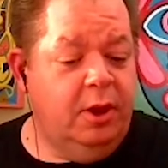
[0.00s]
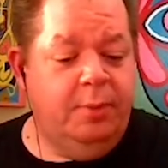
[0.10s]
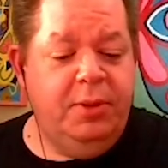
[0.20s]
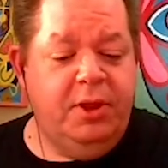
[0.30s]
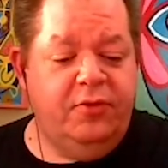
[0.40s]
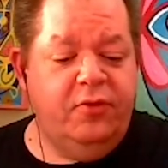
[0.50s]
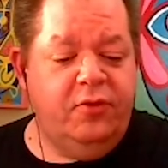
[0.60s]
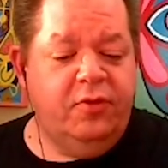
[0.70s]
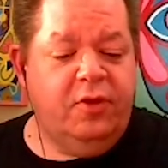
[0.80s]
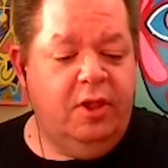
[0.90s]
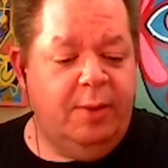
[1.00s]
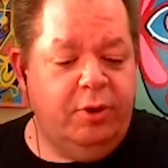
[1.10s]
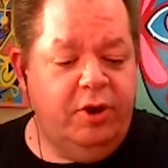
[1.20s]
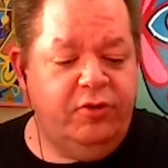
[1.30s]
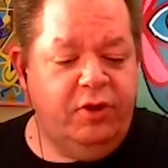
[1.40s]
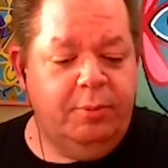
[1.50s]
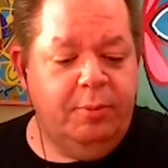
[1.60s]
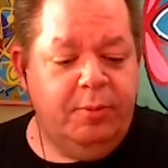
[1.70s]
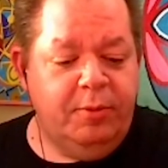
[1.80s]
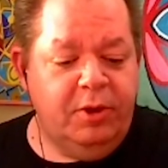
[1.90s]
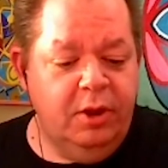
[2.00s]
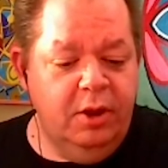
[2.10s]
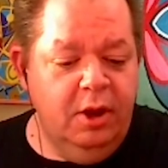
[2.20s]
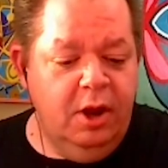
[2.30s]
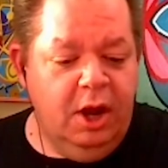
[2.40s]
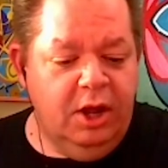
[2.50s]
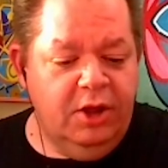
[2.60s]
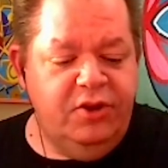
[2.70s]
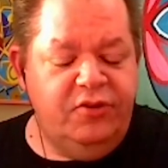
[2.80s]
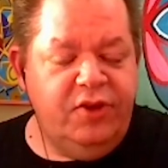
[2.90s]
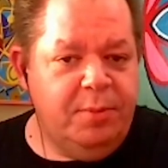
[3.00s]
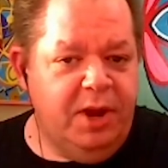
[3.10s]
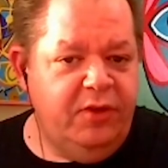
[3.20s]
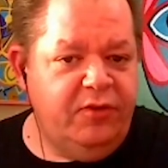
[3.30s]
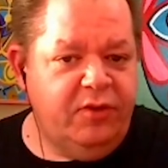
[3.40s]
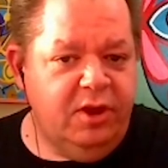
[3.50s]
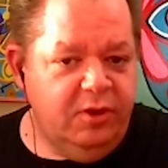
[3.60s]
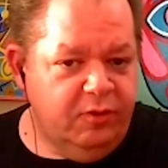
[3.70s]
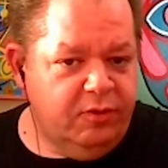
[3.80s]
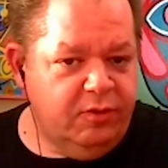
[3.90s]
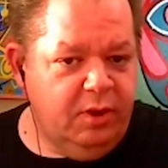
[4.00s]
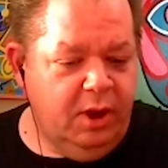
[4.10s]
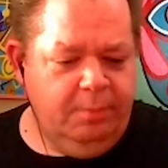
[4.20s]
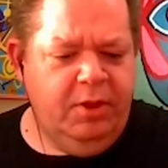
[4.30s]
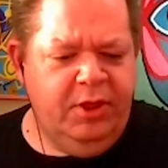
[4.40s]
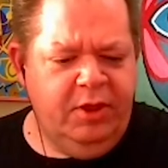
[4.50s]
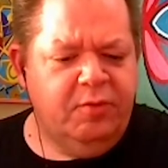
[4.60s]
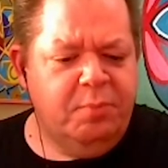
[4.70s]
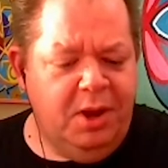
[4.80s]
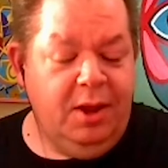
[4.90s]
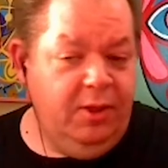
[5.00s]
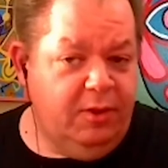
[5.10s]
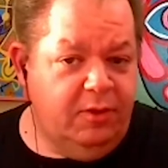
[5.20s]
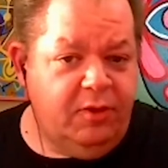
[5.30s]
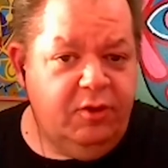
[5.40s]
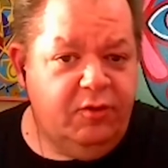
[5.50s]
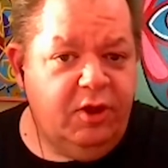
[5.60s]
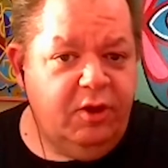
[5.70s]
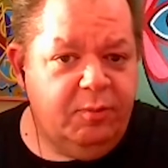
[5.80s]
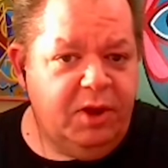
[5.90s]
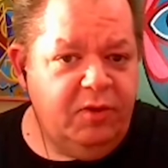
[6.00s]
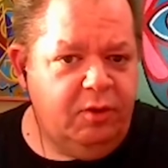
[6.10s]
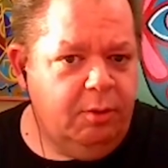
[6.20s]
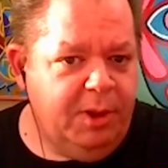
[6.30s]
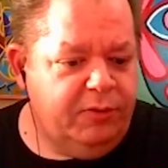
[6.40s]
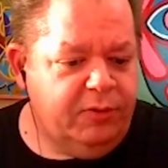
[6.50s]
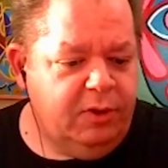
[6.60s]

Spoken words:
because this is a collaboration album. I mean, DJ Maisky is I think that's how you say it, is Maisky or Melsky,